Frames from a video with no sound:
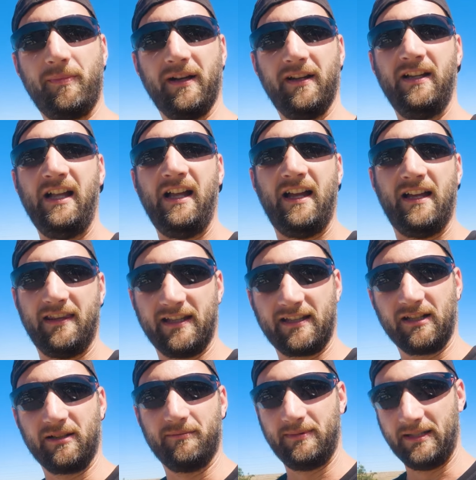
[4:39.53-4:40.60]
but they're
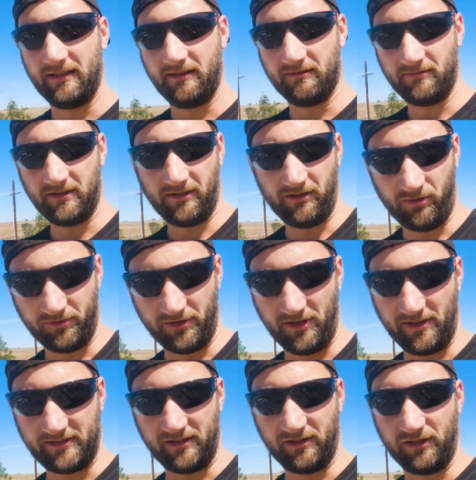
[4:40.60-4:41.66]
going to be all
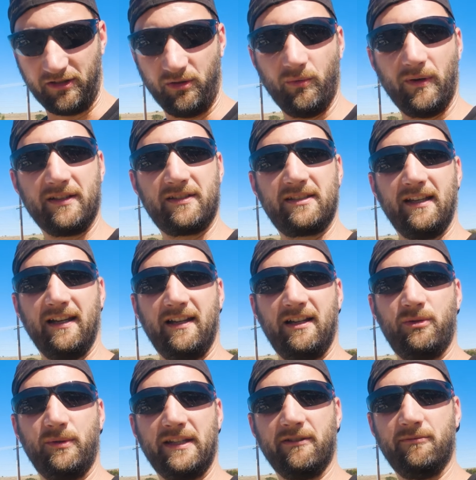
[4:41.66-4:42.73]
nice and new once
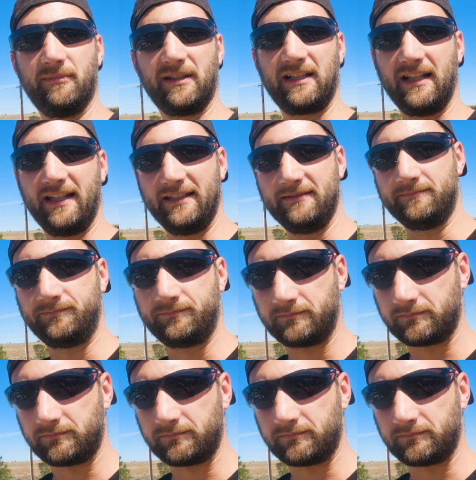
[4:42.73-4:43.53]
we give them a clean.